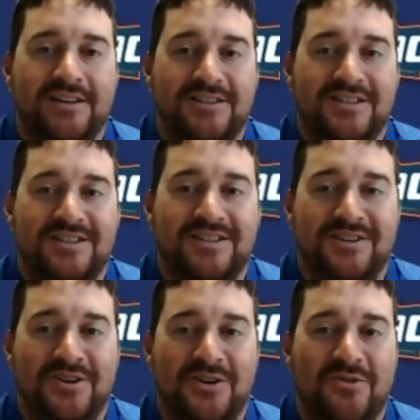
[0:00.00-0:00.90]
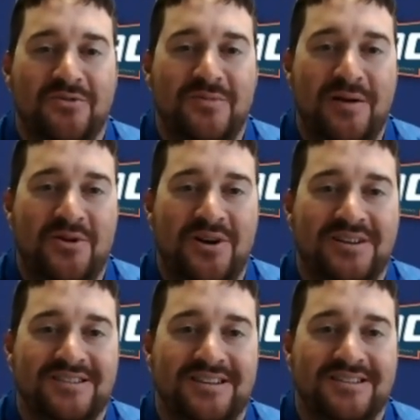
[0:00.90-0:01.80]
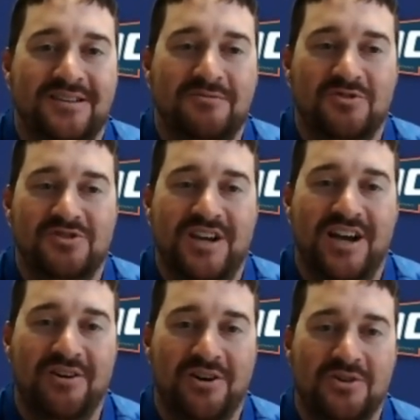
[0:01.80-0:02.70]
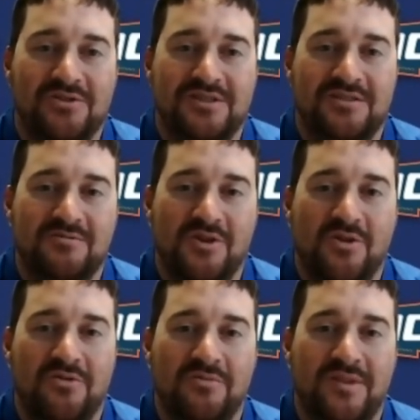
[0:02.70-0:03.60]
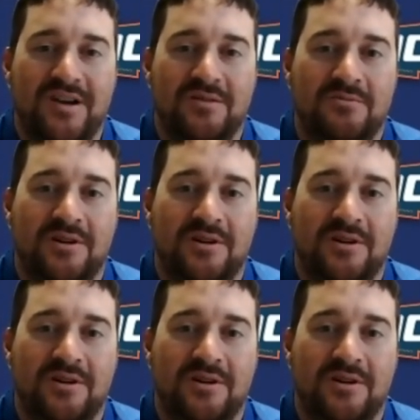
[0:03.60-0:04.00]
it's continued to go from that process, and we'll see how it goes, and we'll go from there.